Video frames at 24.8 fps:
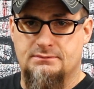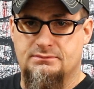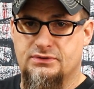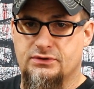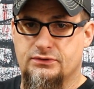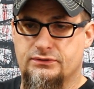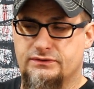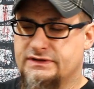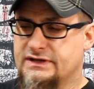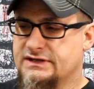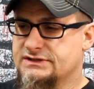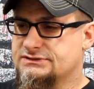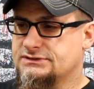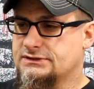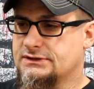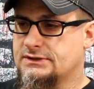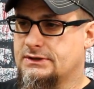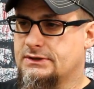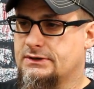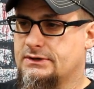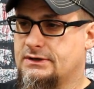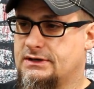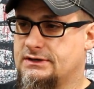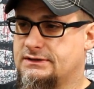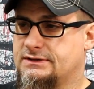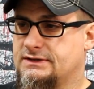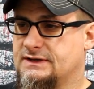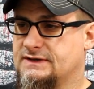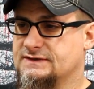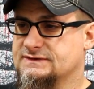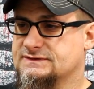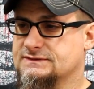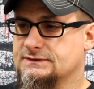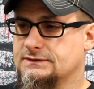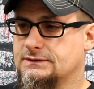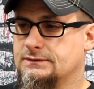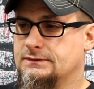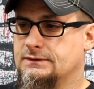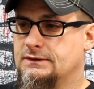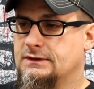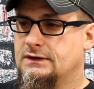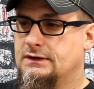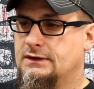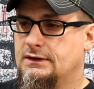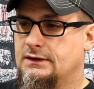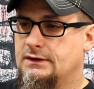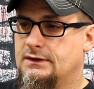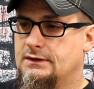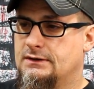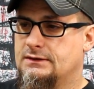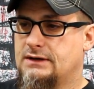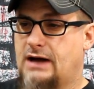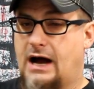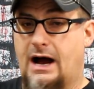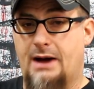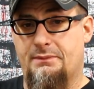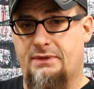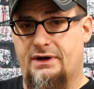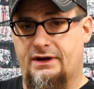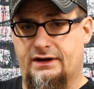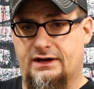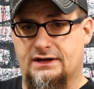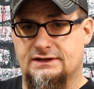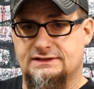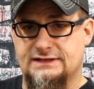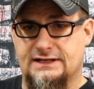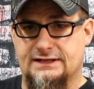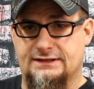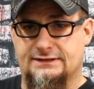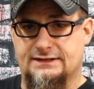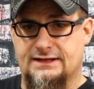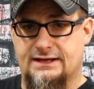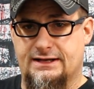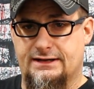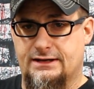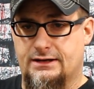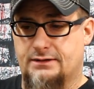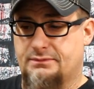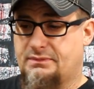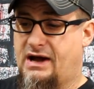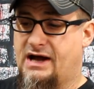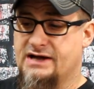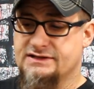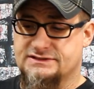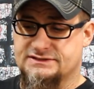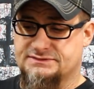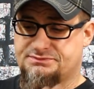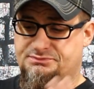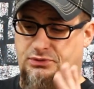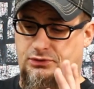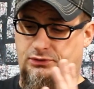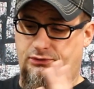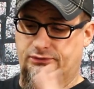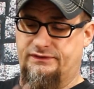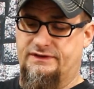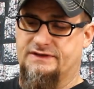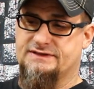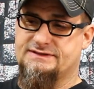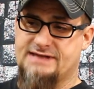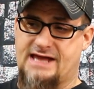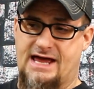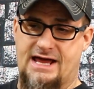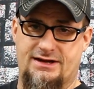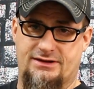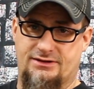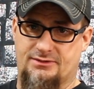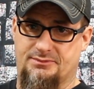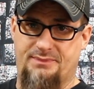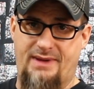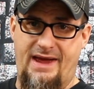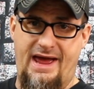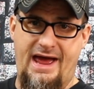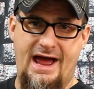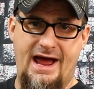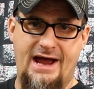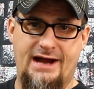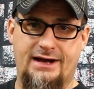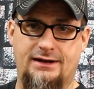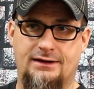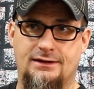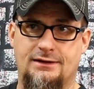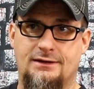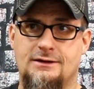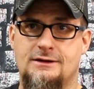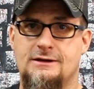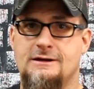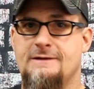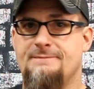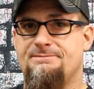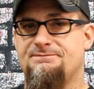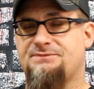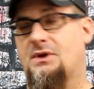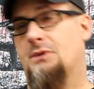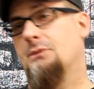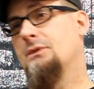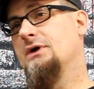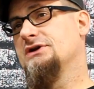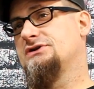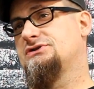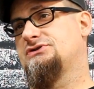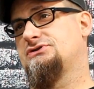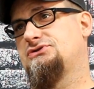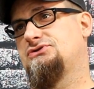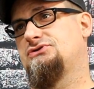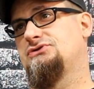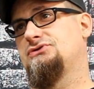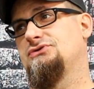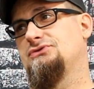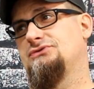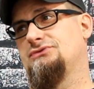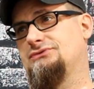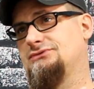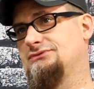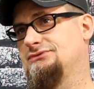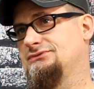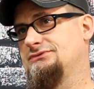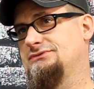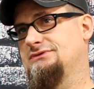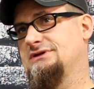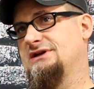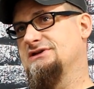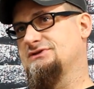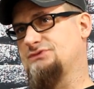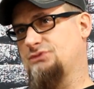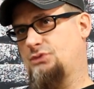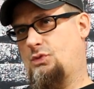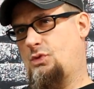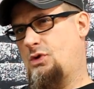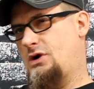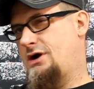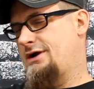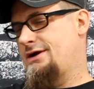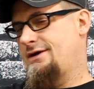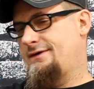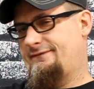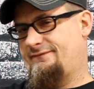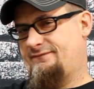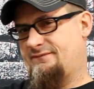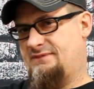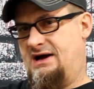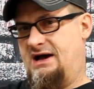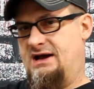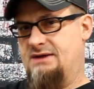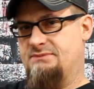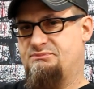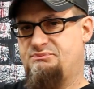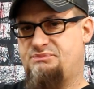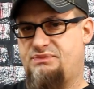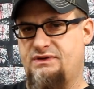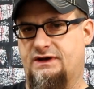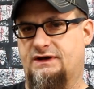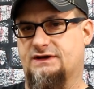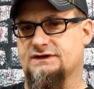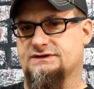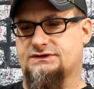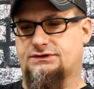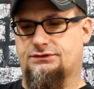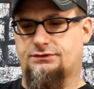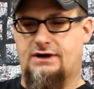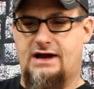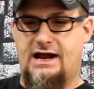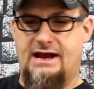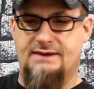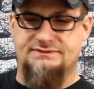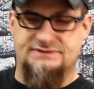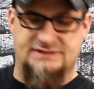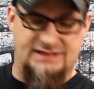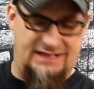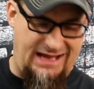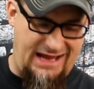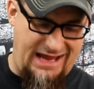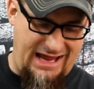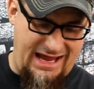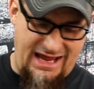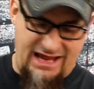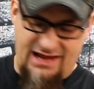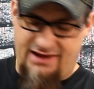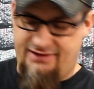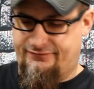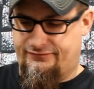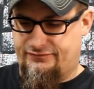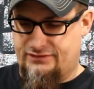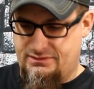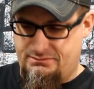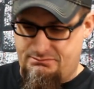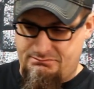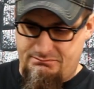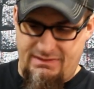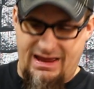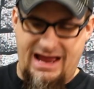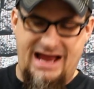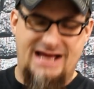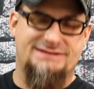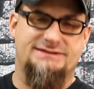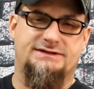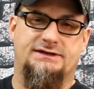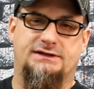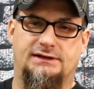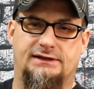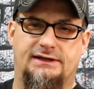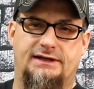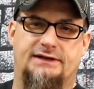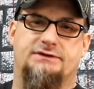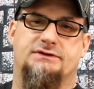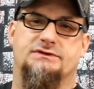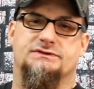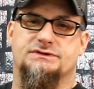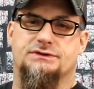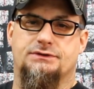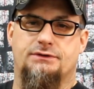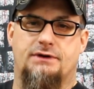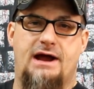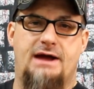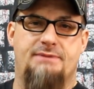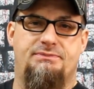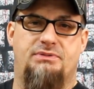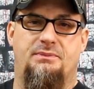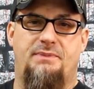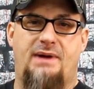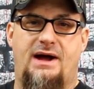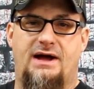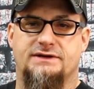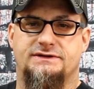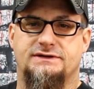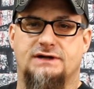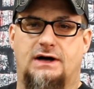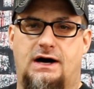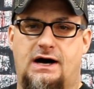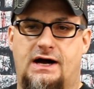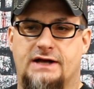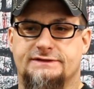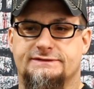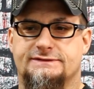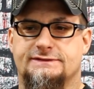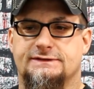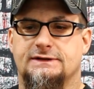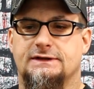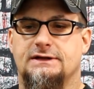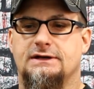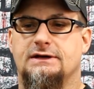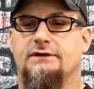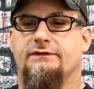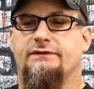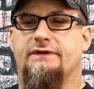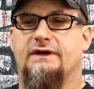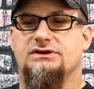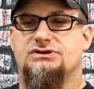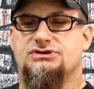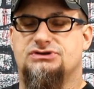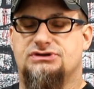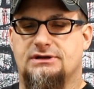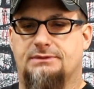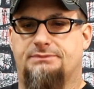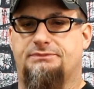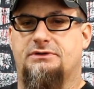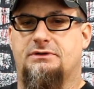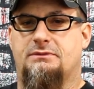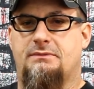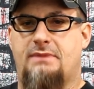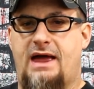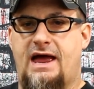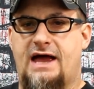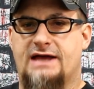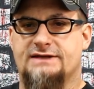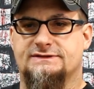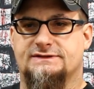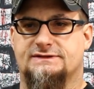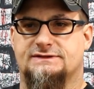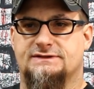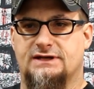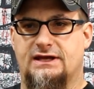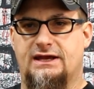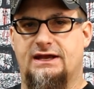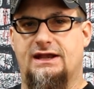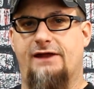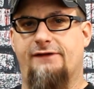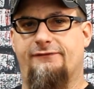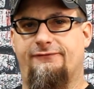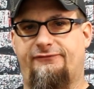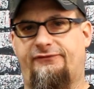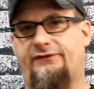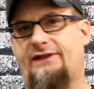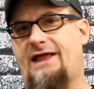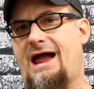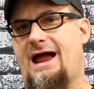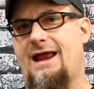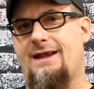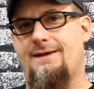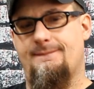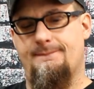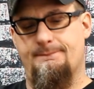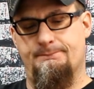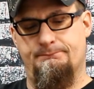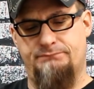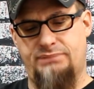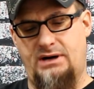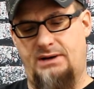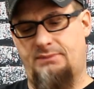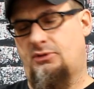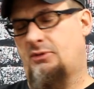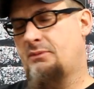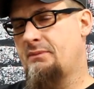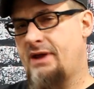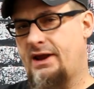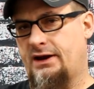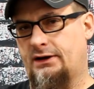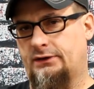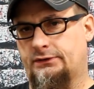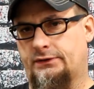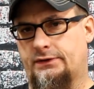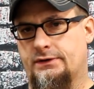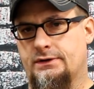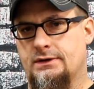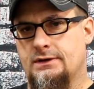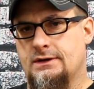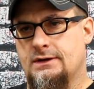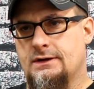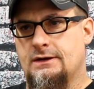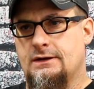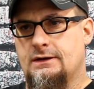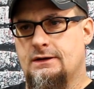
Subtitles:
beautician or anything, so I'm not going to take that up. I just pulled this out of the bag, which is one of my biggest gripes, and every mask collector's gripe about TOTs. They ship their masks in a flat bubble mailer.